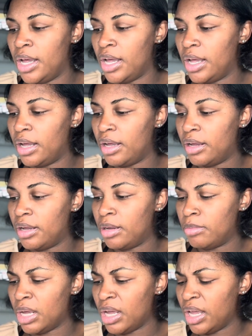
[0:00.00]

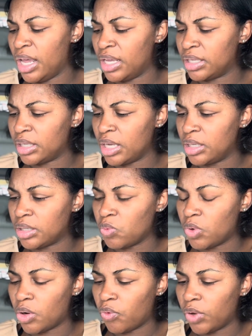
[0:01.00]
I had seen
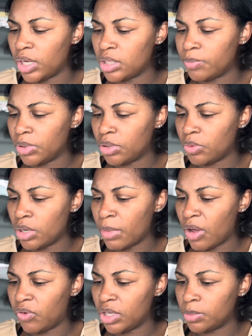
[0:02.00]
someone on Facebook. One of my
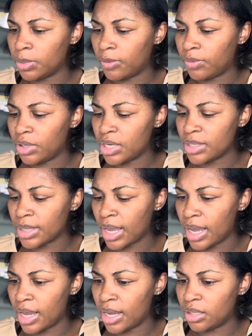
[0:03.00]
Facebook friends
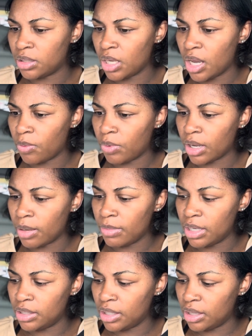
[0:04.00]
she had
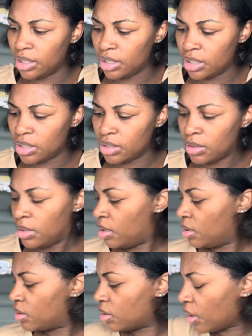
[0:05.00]
recommended this.
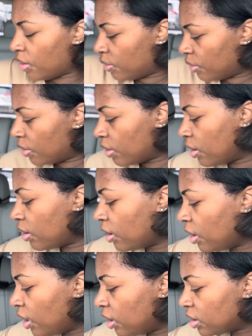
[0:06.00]
So
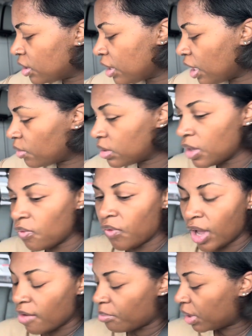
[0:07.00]
said it was in
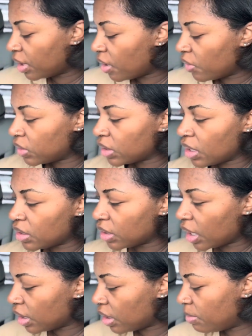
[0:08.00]
Five Below. So I was
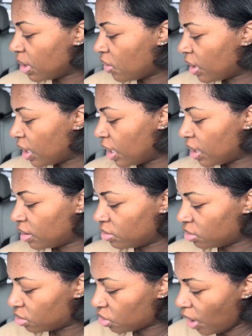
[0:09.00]
like, let me go ahead
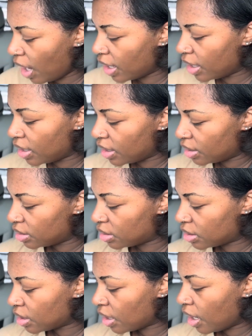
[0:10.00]
and try it.
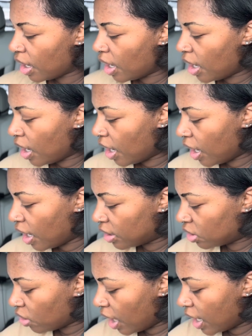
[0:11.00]

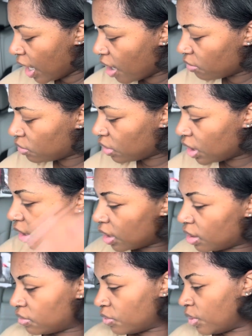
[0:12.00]
Try it out and read
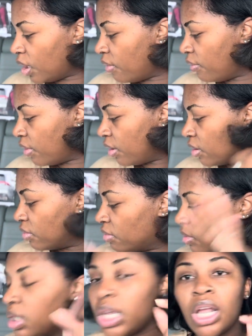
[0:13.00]
it or whatever, and
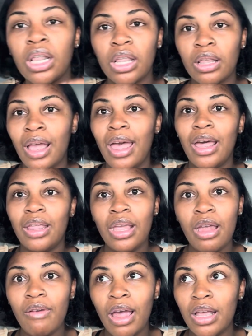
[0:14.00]
take the
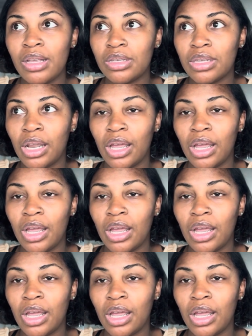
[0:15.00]
advice that it